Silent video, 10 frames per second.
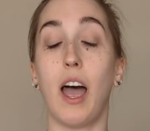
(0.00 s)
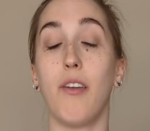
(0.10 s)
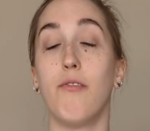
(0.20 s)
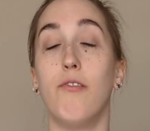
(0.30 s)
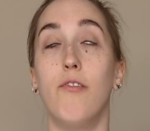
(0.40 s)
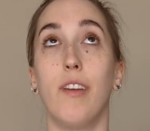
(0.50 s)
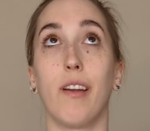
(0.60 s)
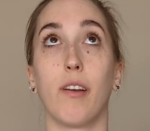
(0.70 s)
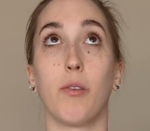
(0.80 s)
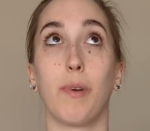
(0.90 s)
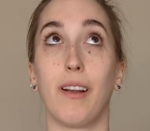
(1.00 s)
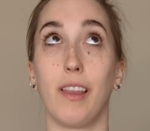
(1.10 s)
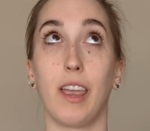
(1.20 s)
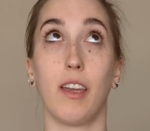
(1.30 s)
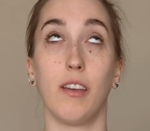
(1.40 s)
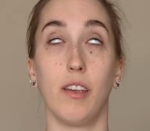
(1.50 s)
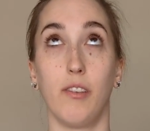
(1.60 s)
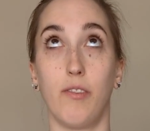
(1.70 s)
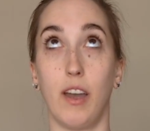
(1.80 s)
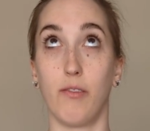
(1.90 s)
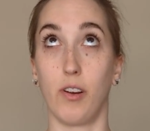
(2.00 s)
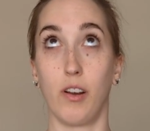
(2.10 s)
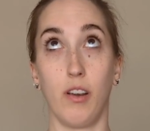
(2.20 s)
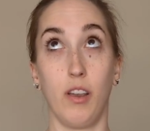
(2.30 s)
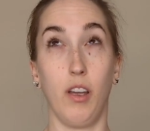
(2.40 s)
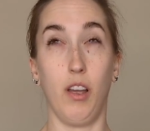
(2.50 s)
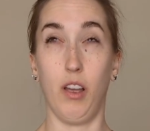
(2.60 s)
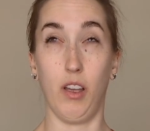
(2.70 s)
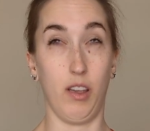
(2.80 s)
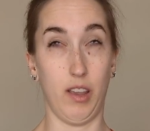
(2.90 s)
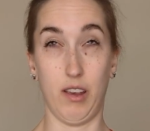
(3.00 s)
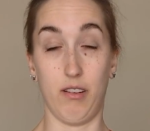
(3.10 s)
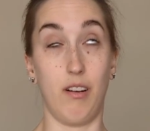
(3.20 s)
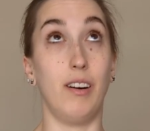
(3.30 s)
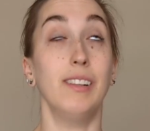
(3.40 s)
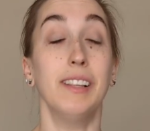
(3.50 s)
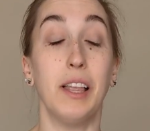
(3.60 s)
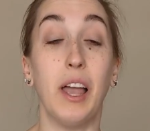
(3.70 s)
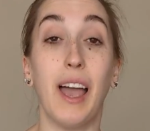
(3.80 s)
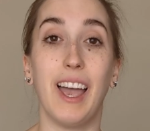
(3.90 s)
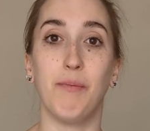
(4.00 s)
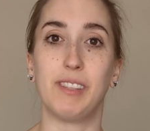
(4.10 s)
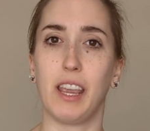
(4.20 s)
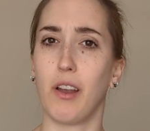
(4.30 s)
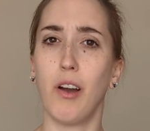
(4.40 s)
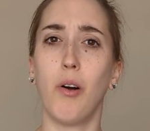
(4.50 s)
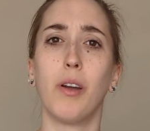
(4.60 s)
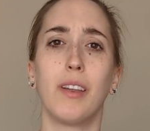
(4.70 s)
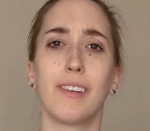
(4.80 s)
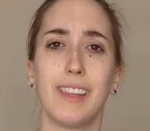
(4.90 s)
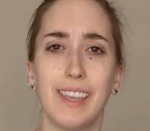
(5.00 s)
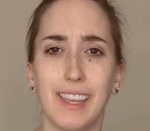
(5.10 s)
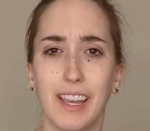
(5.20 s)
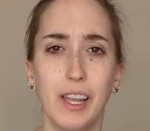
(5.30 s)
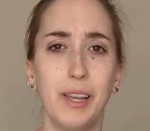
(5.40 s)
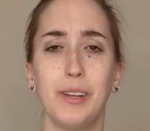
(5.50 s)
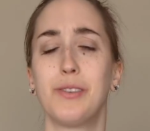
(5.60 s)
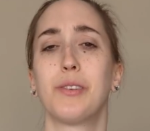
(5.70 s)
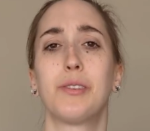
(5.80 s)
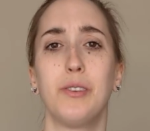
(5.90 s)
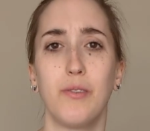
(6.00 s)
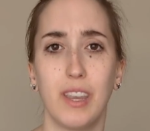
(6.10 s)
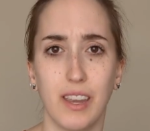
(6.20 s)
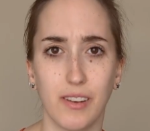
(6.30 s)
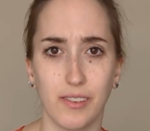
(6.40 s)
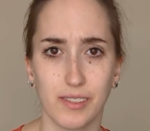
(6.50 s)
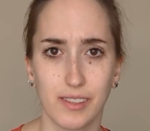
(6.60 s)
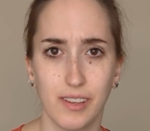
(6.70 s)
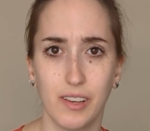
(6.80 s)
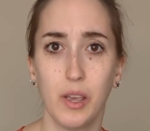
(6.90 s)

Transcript: I very rarely, if ever at all, am saying, oh, you're leaking, just do Kegels.